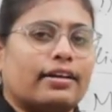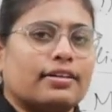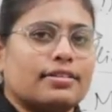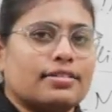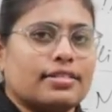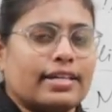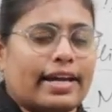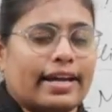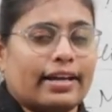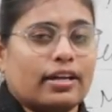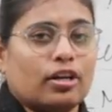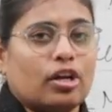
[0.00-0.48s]

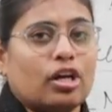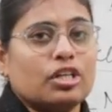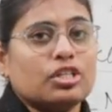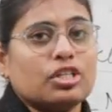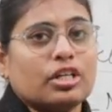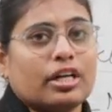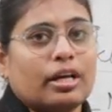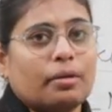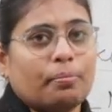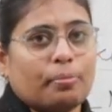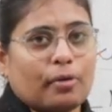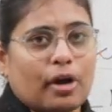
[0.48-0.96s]

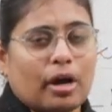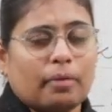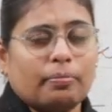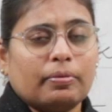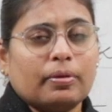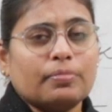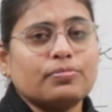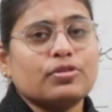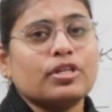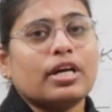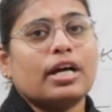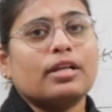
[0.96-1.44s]
psychological
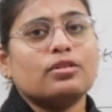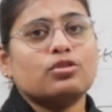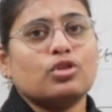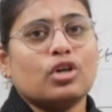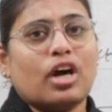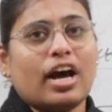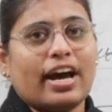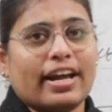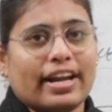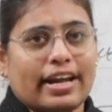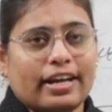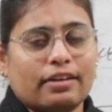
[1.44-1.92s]
problems also
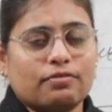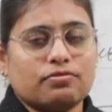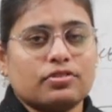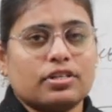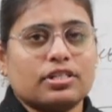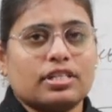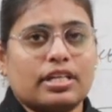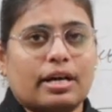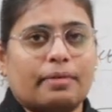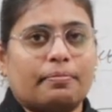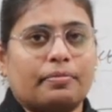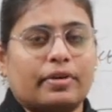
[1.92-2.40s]
arrives
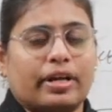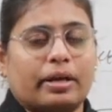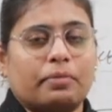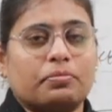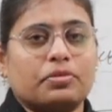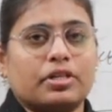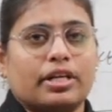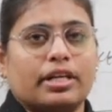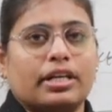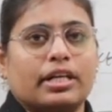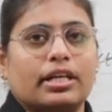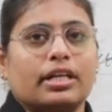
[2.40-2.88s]

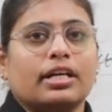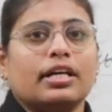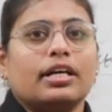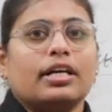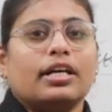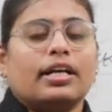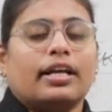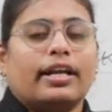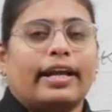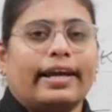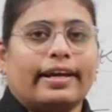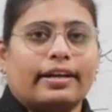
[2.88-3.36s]
sometimes, any
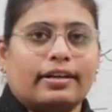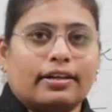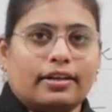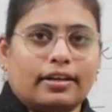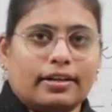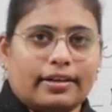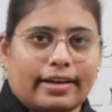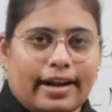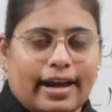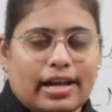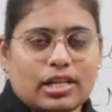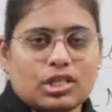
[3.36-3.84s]

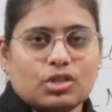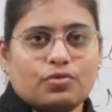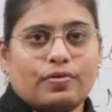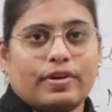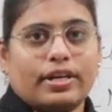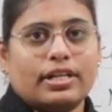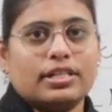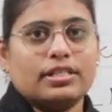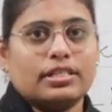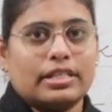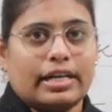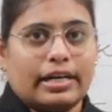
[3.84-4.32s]

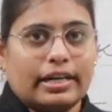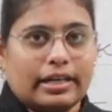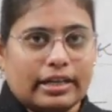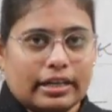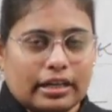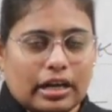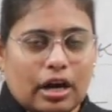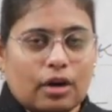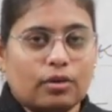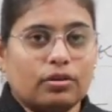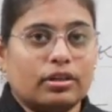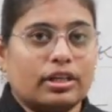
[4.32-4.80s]
transference and
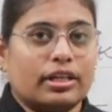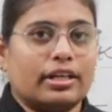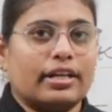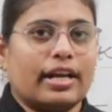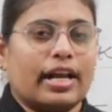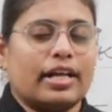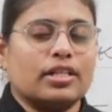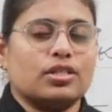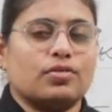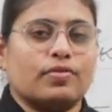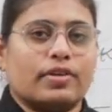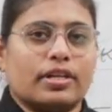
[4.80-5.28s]
counter
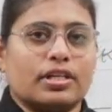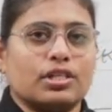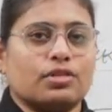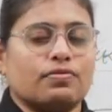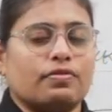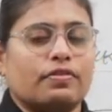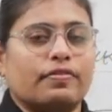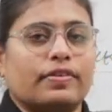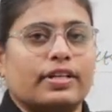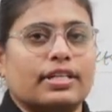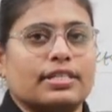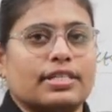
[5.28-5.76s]
transference
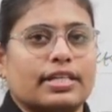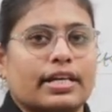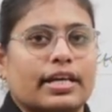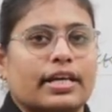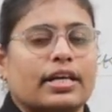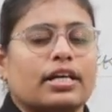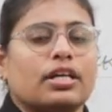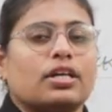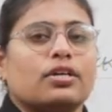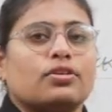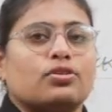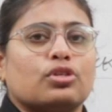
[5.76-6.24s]
we will say.
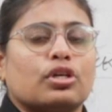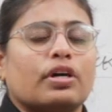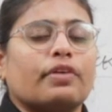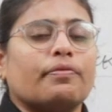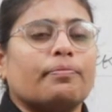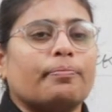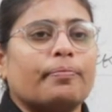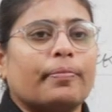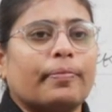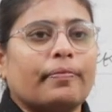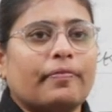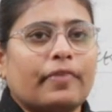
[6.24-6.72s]

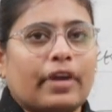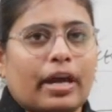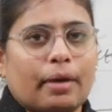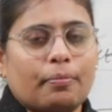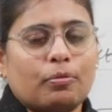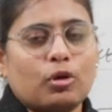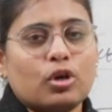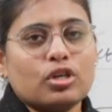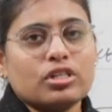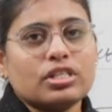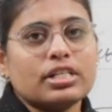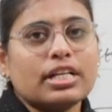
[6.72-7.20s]
So
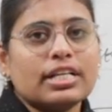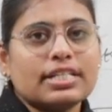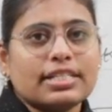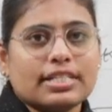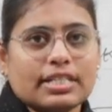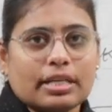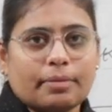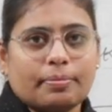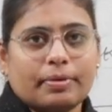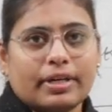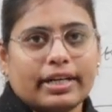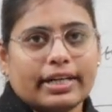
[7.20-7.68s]
emotional
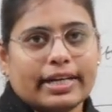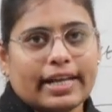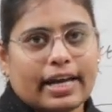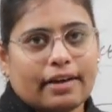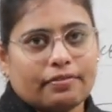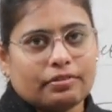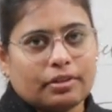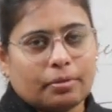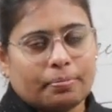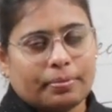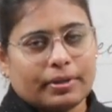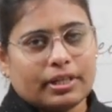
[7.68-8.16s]
stability
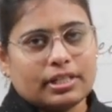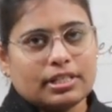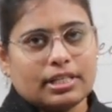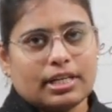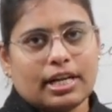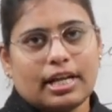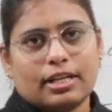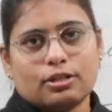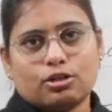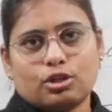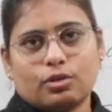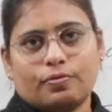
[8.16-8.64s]
of the person
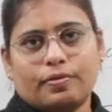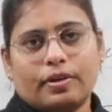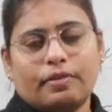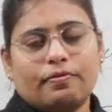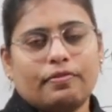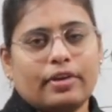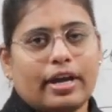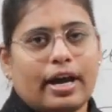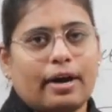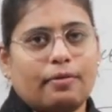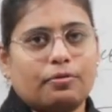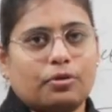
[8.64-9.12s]
also
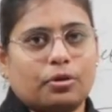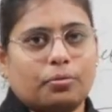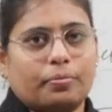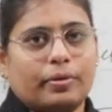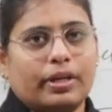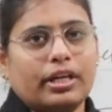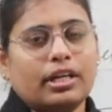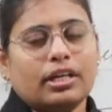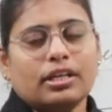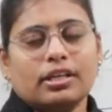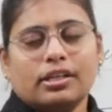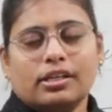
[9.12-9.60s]
we have to
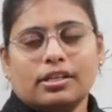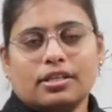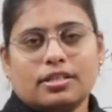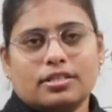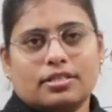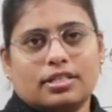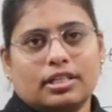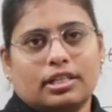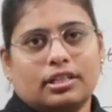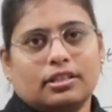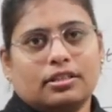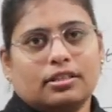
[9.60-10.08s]
be
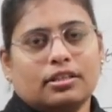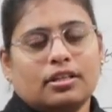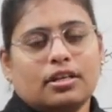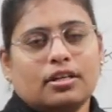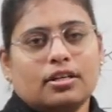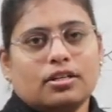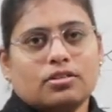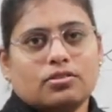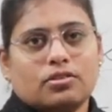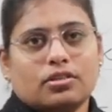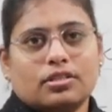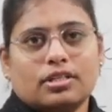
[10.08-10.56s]
seen.
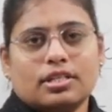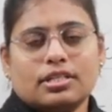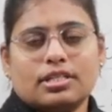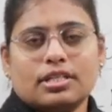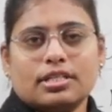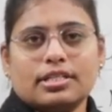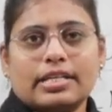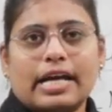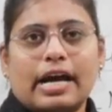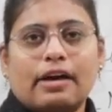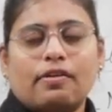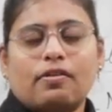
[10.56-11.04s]
So this
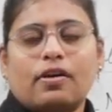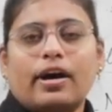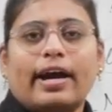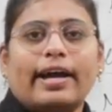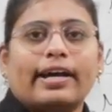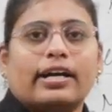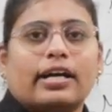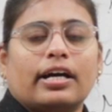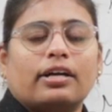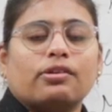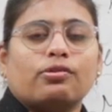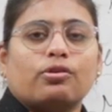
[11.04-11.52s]
is how
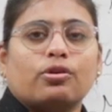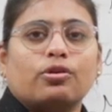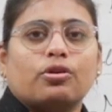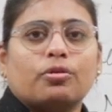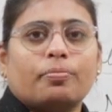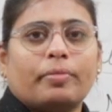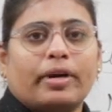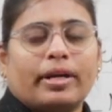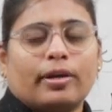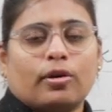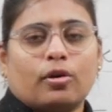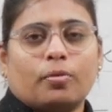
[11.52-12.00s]
I conclude
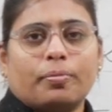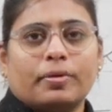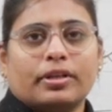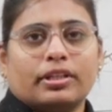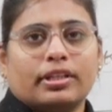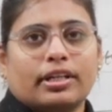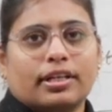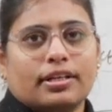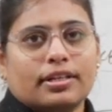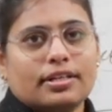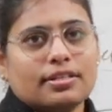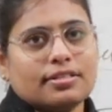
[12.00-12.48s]
my topic,
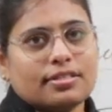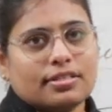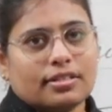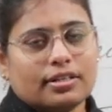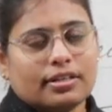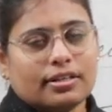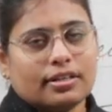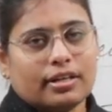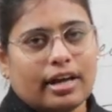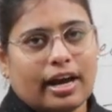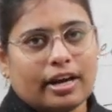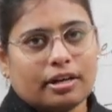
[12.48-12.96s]
that is
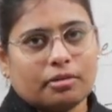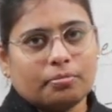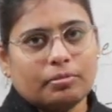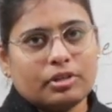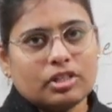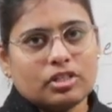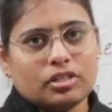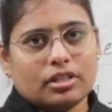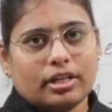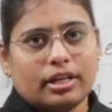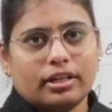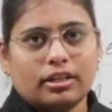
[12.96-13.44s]

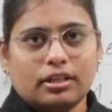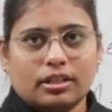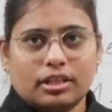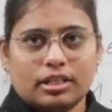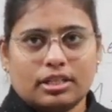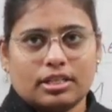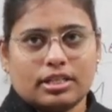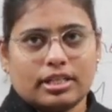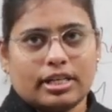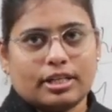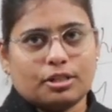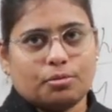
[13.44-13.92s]
admission and
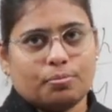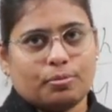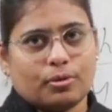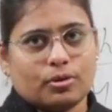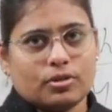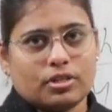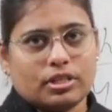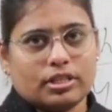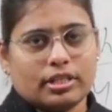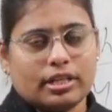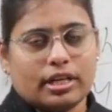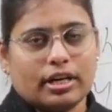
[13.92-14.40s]
discharge
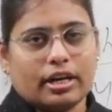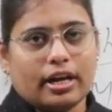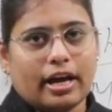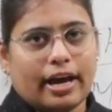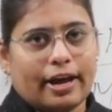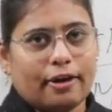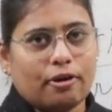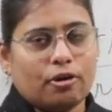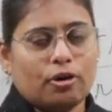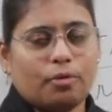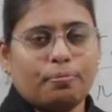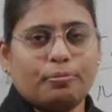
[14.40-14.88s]
procedure.
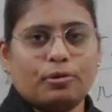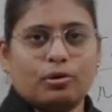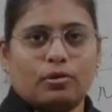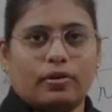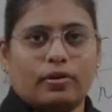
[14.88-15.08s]
I hope you